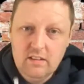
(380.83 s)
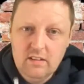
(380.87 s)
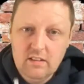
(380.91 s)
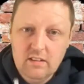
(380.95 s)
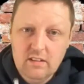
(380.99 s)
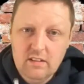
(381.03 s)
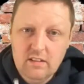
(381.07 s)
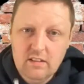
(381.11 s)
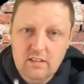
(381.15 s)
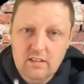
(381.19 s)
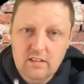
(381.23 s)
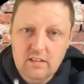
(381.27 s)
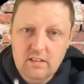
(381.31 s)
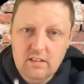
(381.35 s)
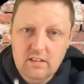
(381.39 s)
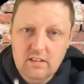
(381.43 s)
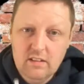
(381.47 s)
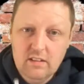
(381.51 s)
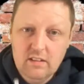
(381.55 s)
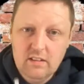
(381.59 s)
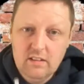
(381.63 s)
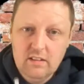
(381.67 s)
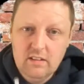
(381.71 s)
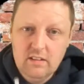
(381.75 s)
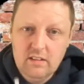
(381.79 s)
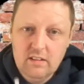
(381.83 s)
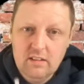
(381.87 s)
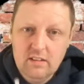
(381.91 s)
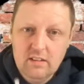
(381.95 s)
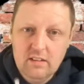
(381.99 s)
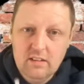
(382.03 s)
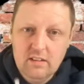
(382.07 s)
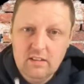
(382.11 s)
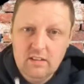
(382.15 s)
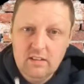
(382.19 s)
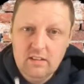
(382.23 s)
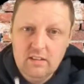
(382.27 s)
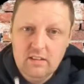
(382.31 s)
So again,
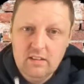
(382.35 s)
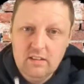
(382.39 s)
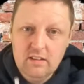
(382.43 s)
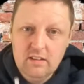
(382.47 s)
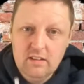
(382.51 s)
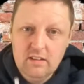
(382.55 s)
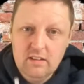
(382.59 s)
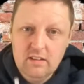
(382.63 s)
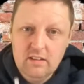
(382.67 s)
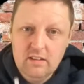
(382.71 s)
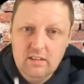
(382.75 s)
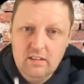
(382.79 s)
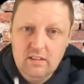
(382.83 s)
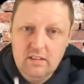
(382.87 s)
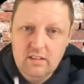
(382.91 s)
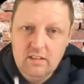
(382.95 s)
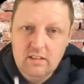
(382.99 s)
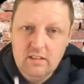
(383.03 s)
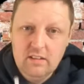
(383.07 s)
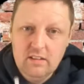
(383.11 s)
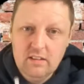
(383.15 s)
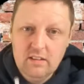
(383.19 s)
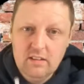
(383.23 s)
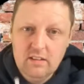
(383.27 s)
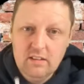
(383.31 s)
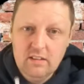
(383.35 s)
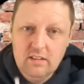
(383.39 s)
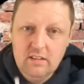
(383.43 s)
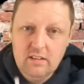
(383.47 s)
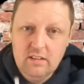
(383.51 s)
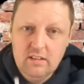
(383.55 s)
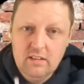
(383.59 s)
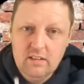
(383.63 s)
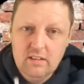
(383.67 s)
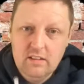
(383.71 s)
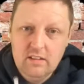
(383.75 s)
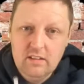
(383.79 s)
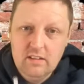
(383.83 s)
it's a free. The wages will
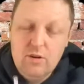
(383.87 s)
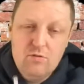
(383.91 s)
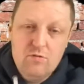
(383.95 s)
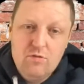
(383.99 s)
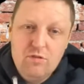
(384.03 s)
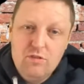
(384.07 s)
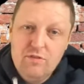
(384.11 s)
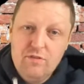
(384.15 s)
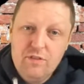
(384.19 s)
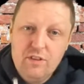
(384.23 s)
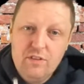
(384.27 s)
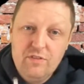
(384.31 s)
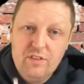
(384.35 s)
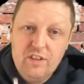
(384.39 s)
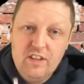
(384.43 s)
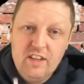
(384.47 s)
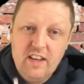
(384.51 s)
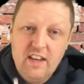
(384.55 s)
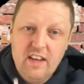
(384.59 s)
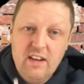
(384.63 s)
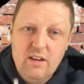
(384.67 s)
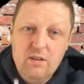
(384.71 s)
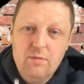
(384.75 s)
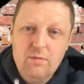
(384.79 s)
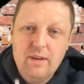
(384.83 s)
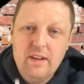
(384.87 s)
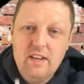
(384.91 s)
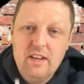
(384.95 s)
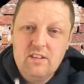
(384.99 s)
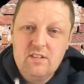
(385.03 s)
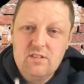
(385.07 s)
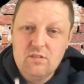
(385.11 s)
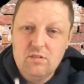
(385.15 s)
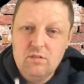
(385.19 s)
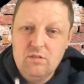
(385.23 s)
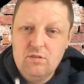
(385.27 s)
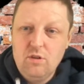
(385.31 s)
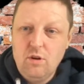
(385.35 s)
be about 150k a week,
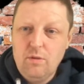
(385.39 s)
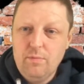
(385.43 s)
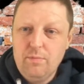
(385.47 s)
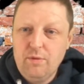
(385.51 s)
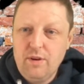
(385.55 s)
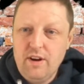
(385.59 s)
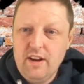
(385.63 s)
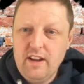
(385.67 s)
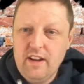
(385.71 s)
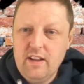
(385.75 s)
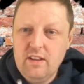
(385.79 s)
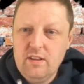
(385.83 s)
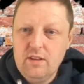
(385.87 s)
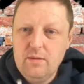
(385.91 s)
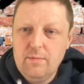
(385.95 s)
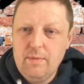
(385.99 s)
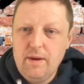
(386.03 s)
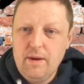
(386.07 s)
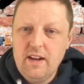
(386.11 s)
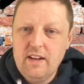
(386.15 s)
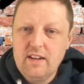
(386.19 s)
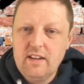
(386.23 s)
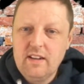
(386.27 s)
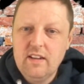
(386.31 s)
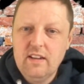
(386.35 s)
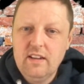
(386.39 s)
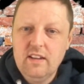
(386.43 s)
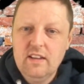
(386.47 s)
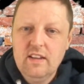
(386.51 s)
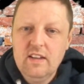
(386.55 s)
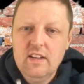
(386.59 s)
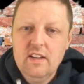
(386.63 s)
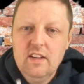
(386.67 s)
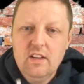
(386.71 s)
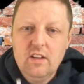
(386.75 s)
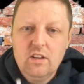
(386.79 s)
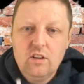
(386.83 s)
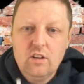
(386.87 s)
so not breaking the bank.
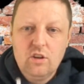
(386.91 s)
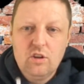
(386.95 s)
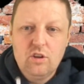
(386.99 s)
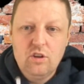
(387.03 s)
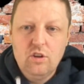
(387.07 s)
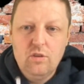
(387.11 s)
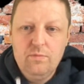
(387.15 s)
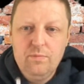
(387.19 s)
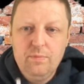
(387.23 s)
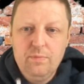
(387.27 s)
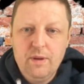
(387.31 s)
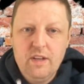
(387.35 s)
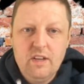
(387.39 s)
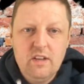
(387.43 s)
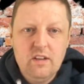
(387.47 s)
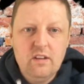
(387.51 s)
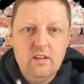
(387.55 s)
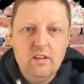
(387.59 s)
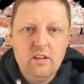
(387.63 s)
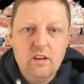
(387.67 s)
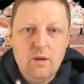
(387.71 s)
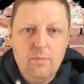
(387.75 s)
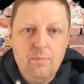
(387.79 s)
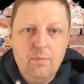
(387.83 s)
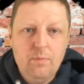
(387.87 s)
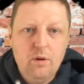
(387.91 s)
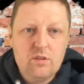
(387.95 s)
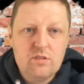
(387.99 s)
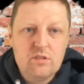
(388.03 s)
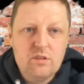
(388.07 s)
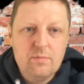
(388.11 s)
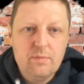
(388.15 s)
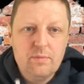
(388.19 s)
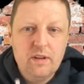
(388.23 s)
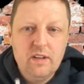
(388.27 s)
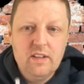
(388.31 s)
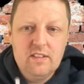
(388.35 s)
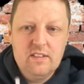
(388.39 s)
Could be a
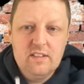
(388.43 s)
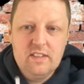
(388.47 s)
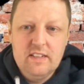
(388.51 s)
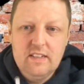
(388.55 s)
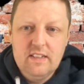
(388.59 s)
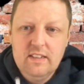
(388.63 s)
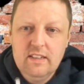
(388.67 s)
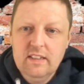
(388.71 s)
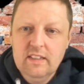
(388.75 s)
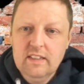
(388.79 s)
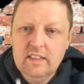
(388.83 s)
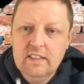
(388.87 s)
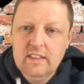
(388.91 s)
possibility.